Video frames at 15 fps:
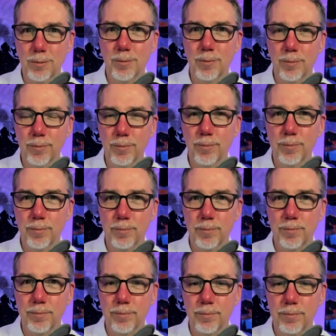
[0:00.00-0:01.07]

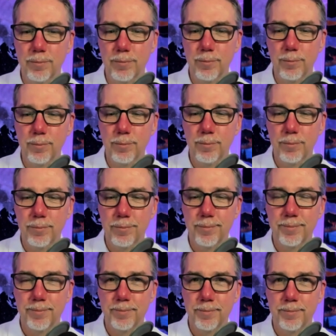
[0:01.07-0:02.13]

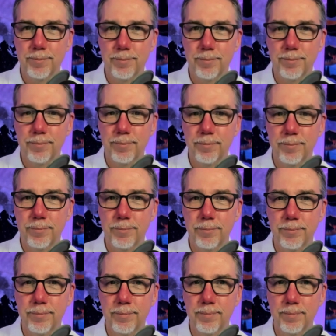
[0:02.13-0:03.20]

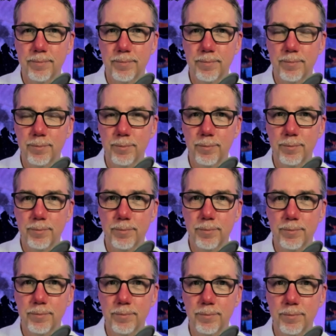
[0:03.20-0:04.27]

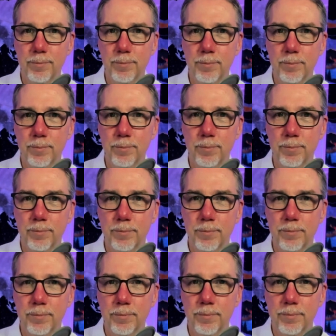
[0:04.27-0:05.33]

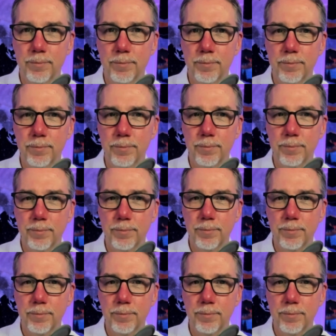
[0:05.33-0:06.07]
This person isn't speaking.